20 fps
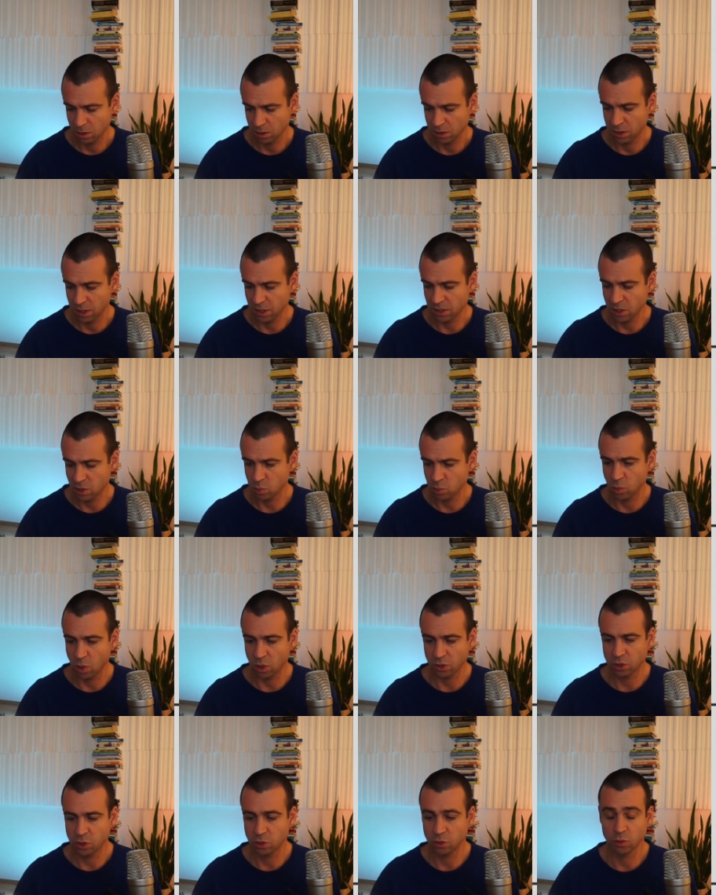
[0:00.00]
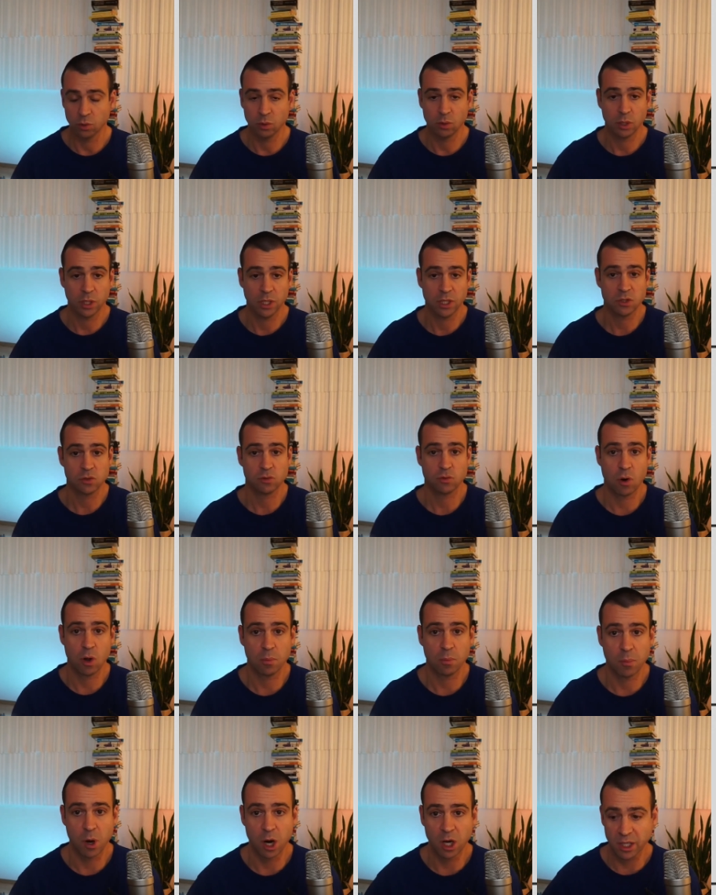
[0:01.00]
this is what you do in
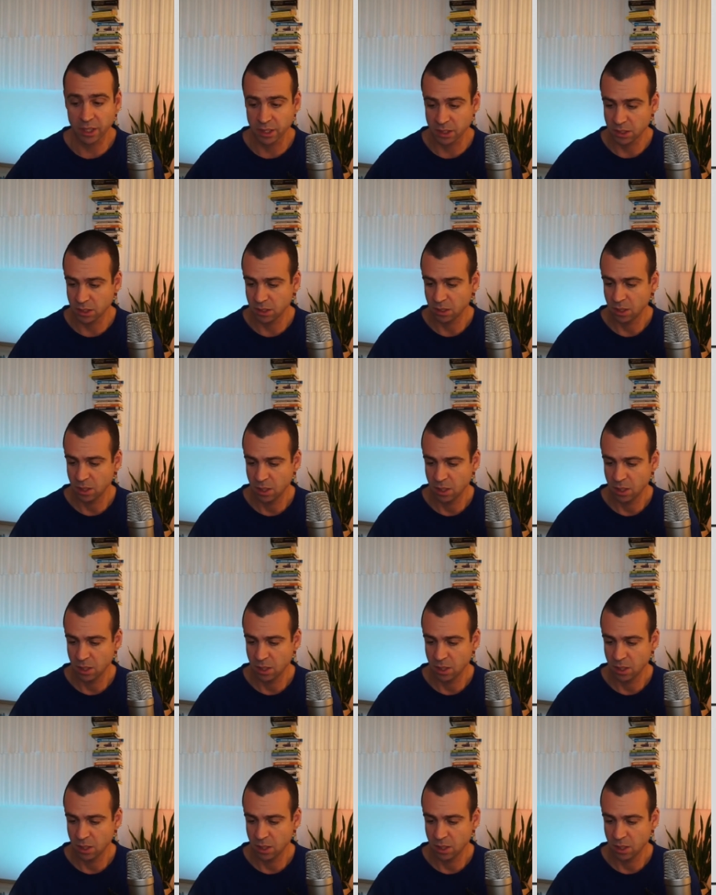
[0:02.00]
strong markets.